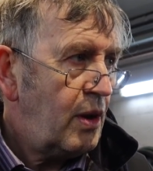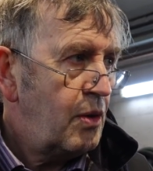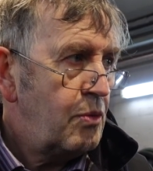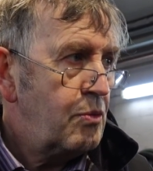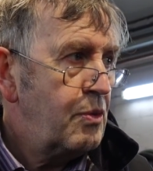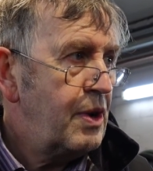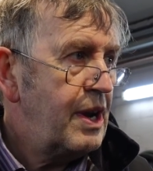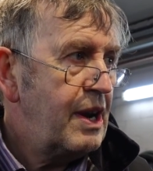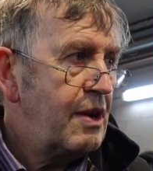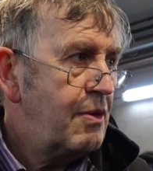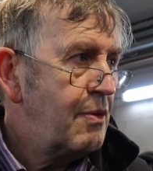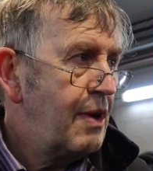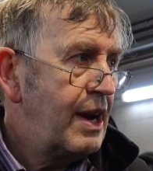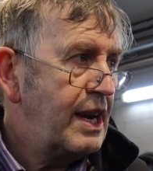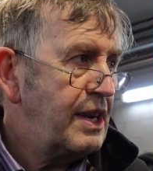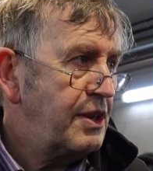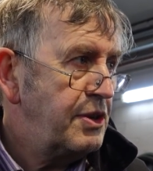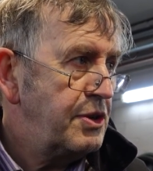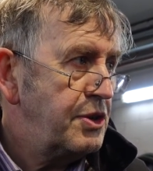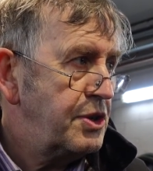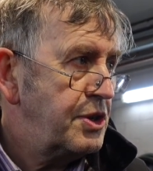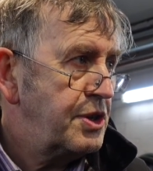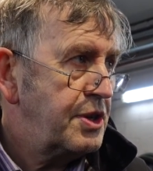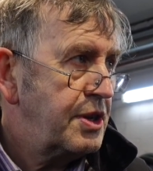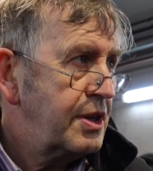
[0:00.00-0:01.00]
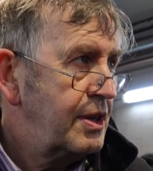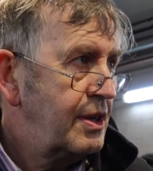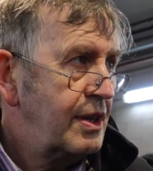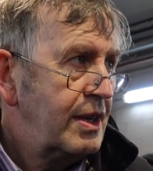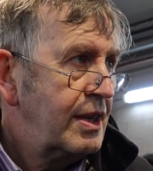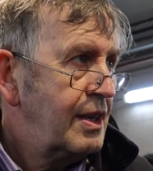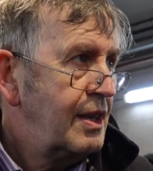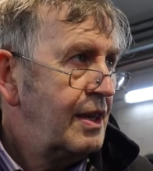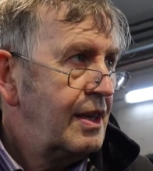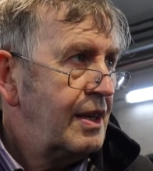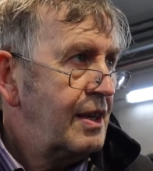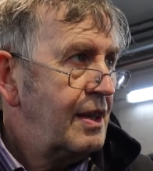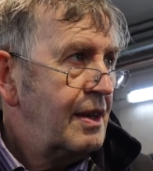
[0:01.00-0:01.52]
the rearranged
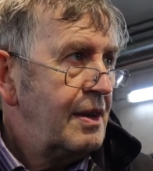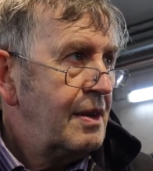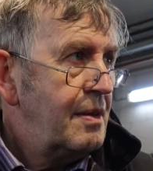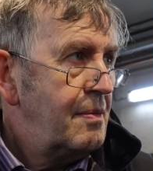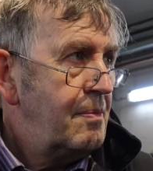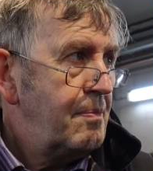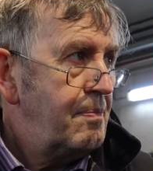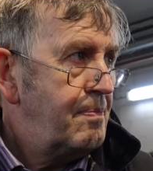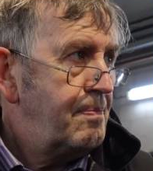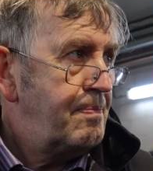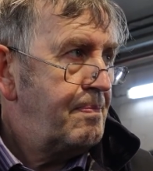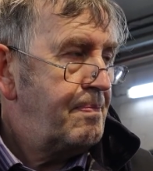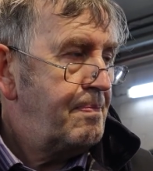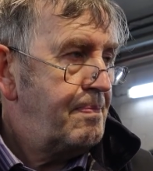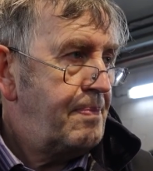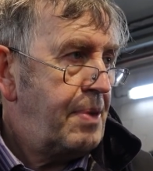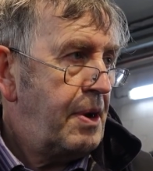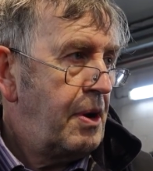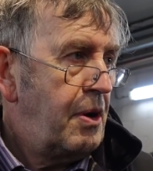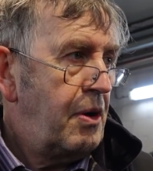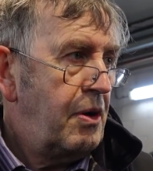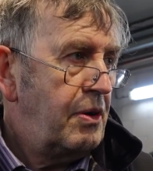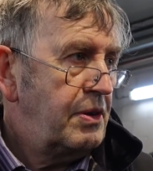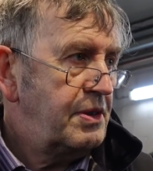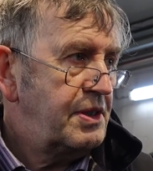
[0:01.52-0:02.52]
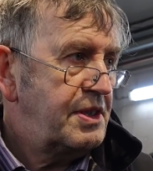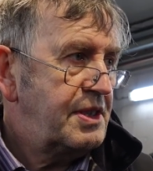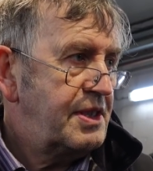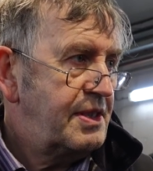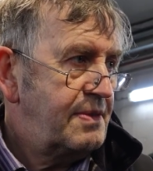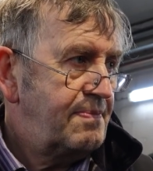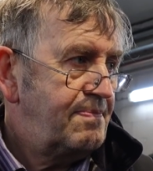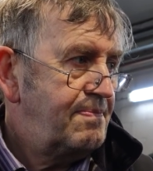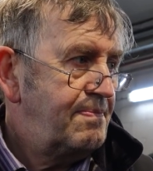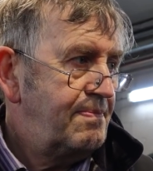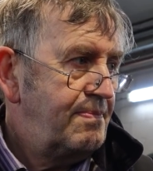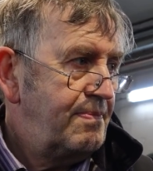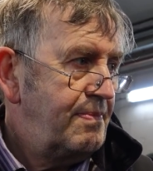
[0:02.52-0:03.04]
parts
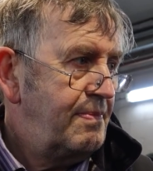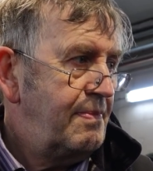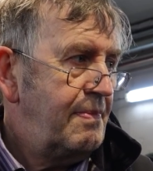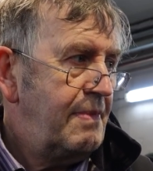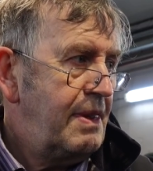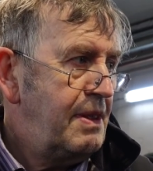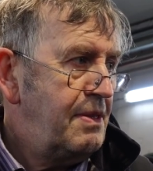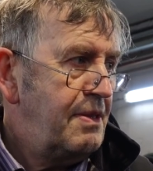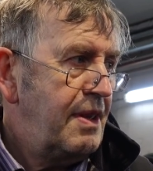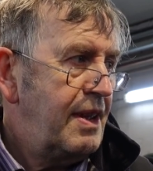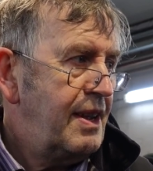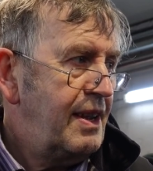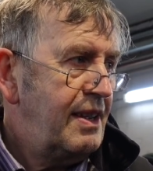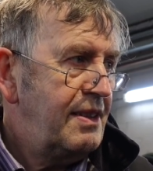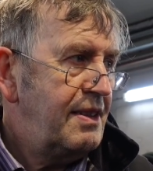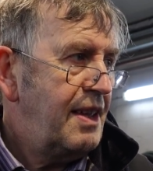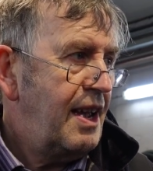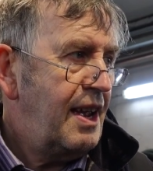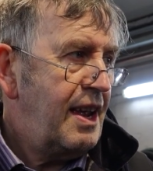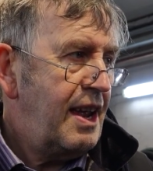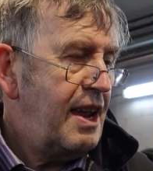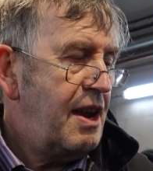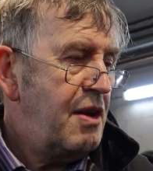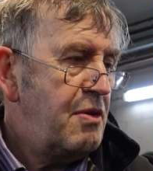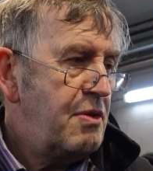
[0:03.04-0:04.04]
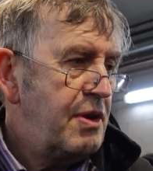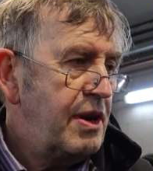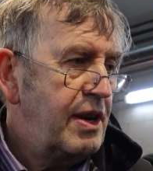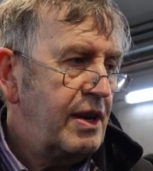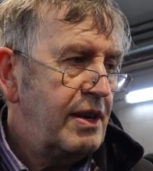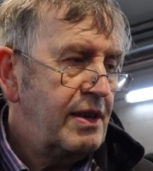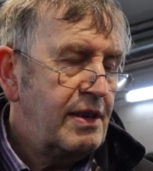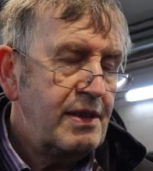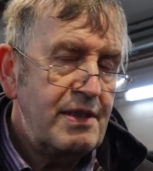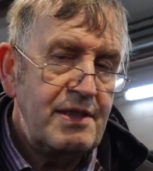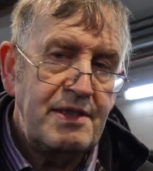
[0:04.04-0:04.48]
in that area.